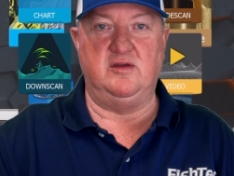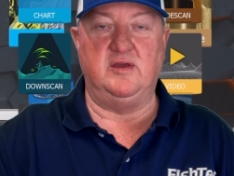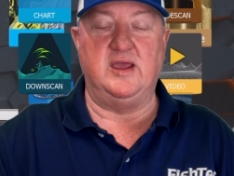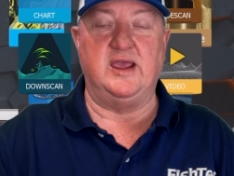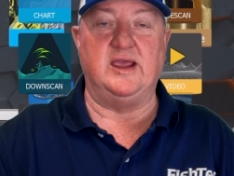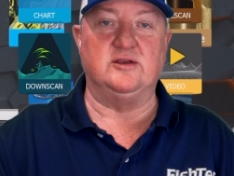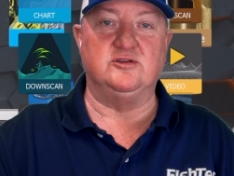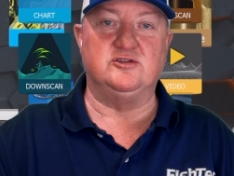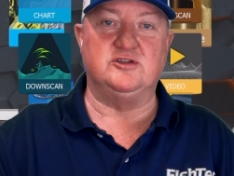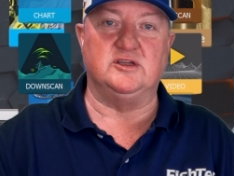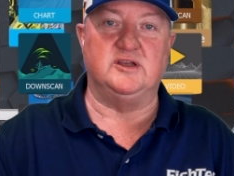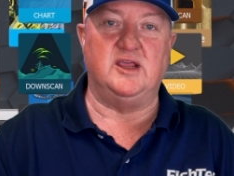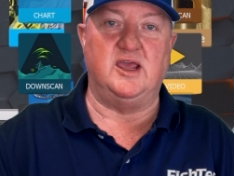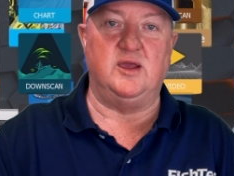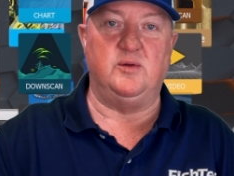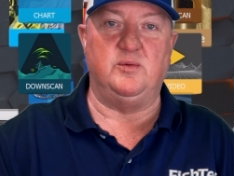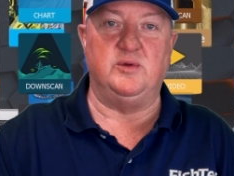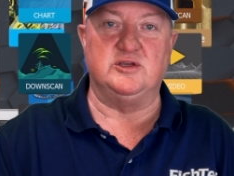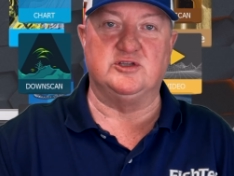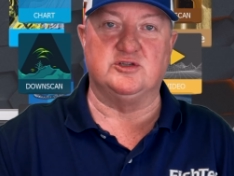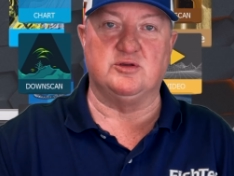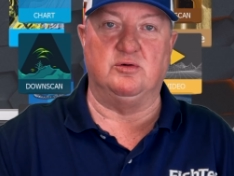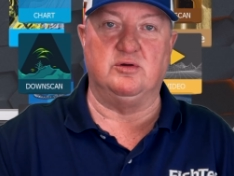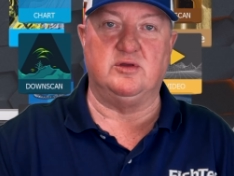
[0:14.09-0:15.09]
and today
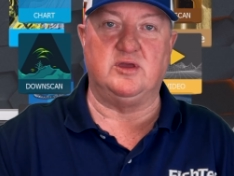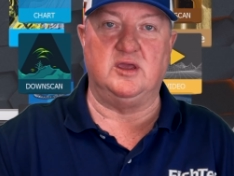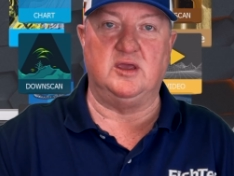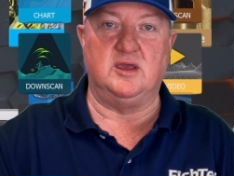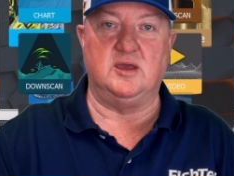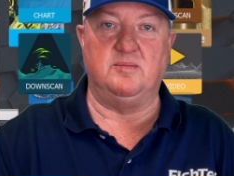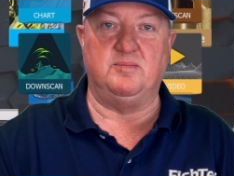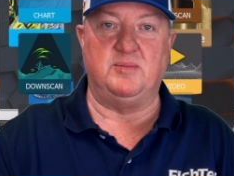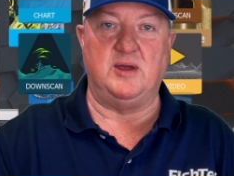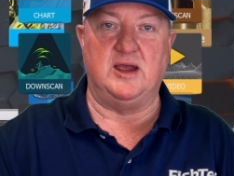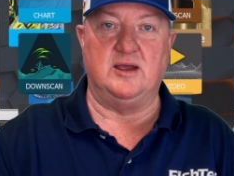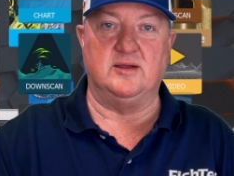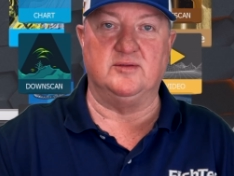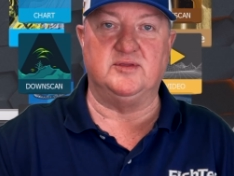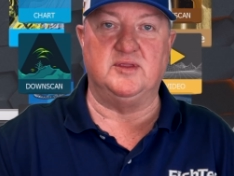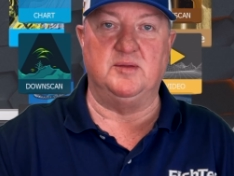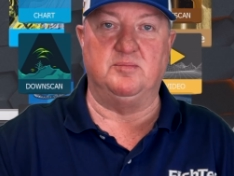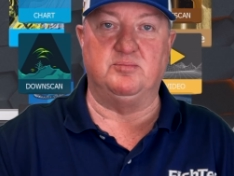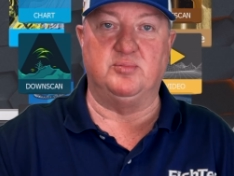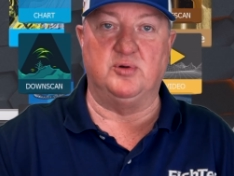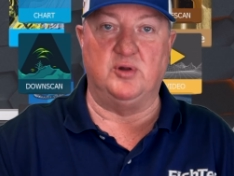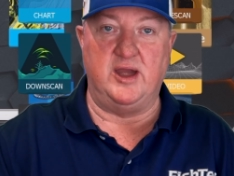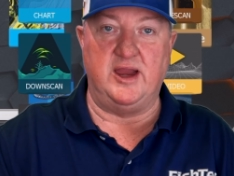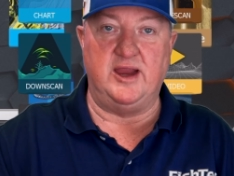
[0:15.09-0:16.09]
we're talking about the
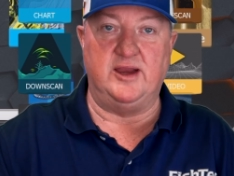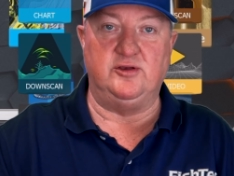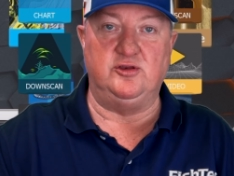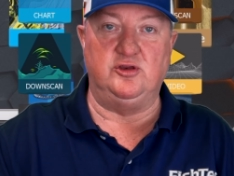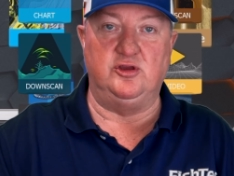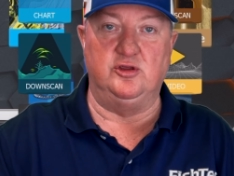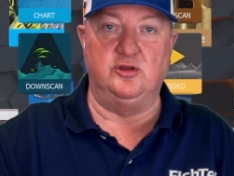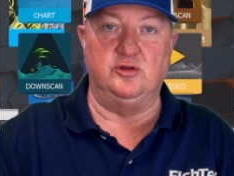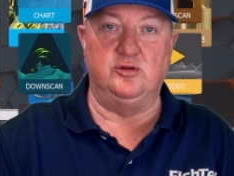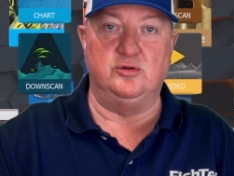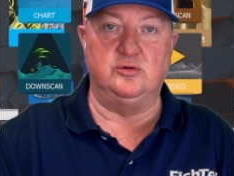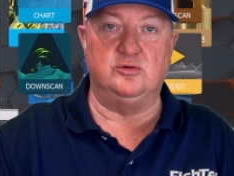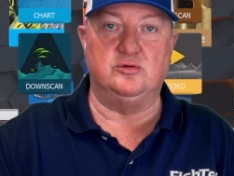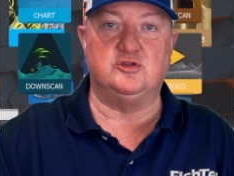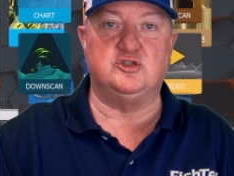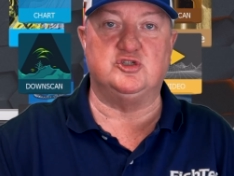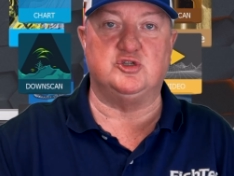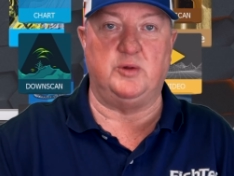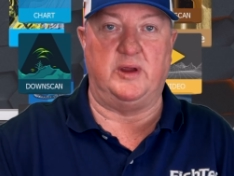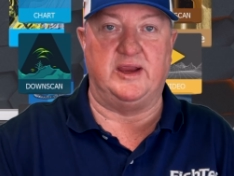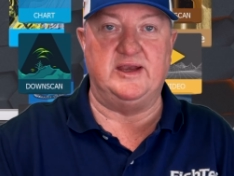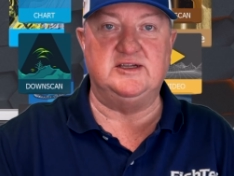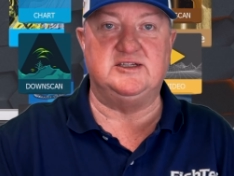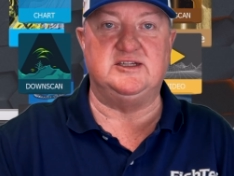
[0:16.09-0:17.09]
brand new
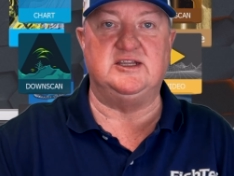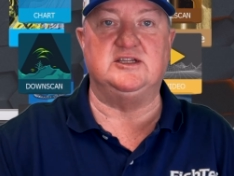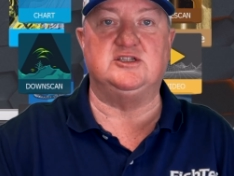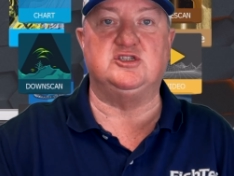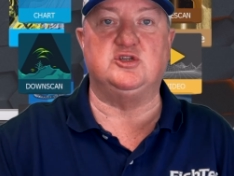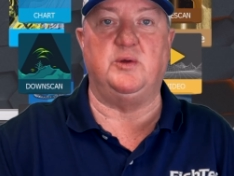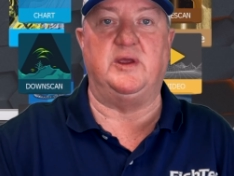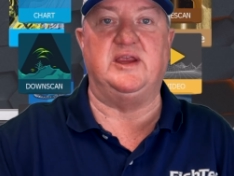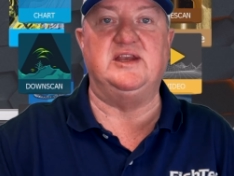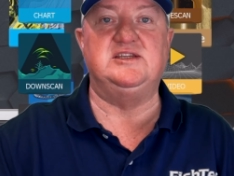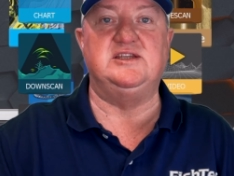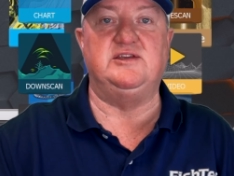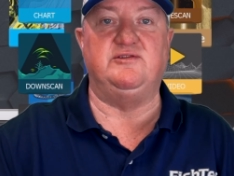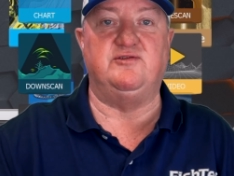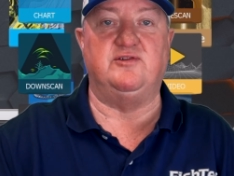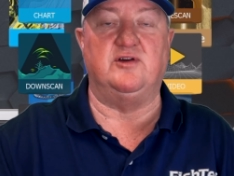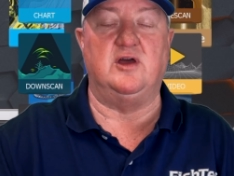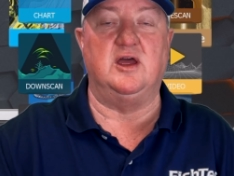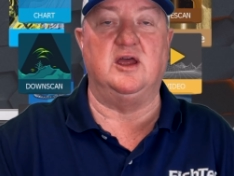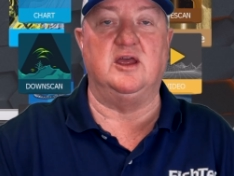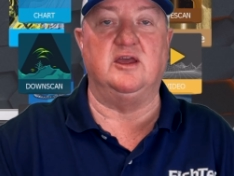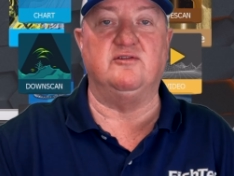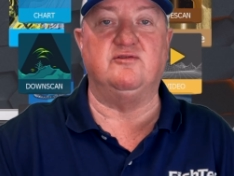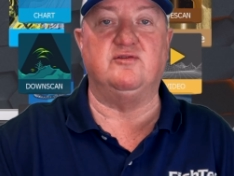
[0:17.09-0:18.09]

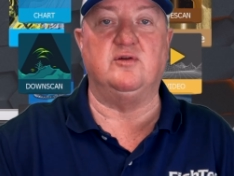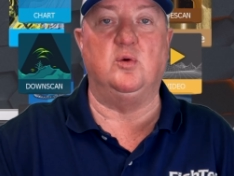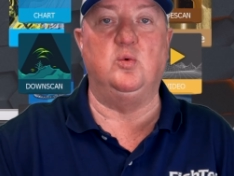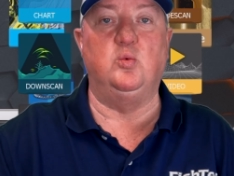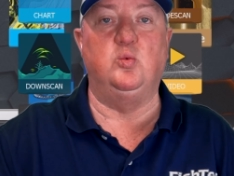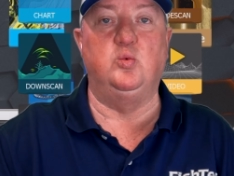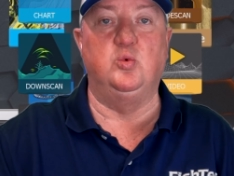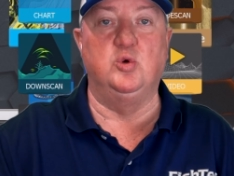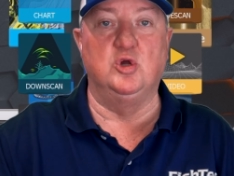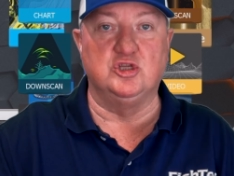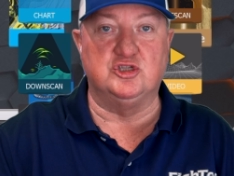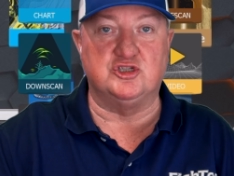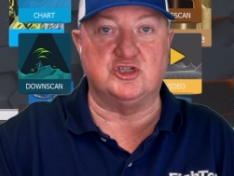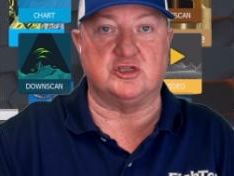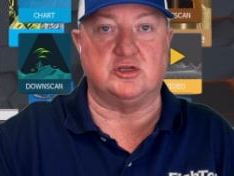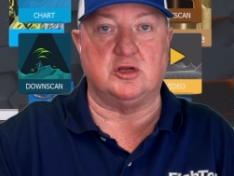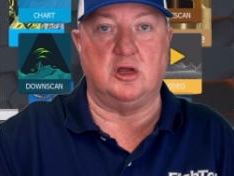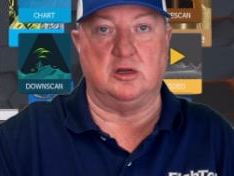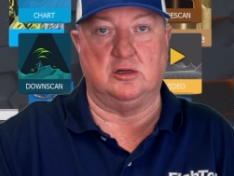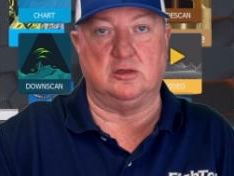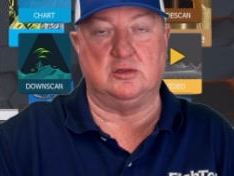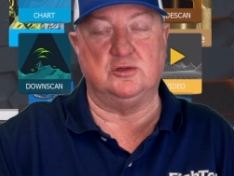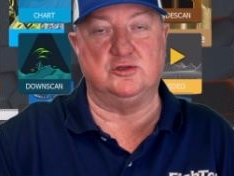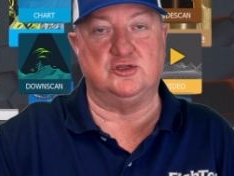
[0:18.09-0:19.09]
2025
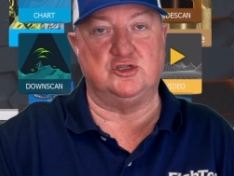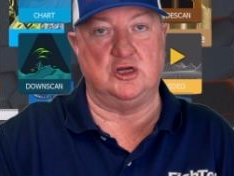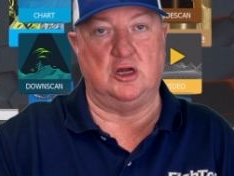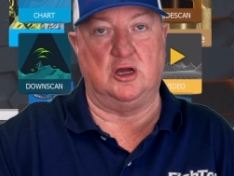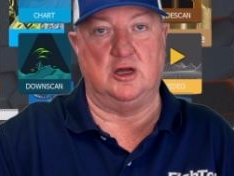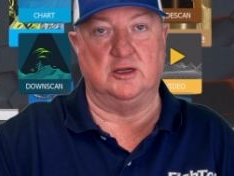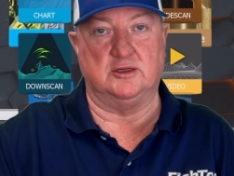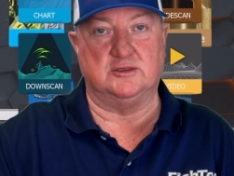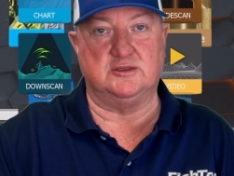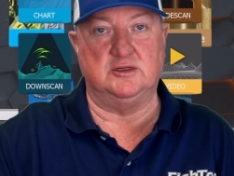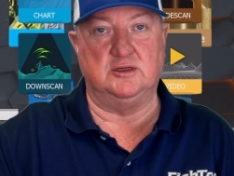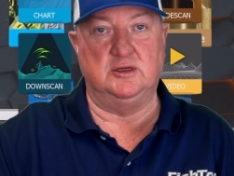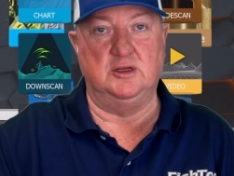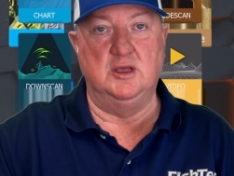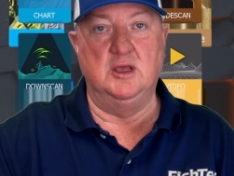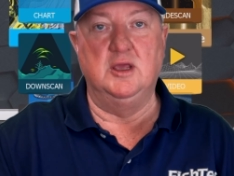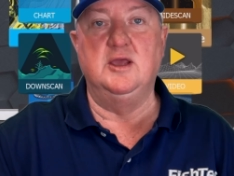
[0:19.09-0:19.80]
Woodstock chart.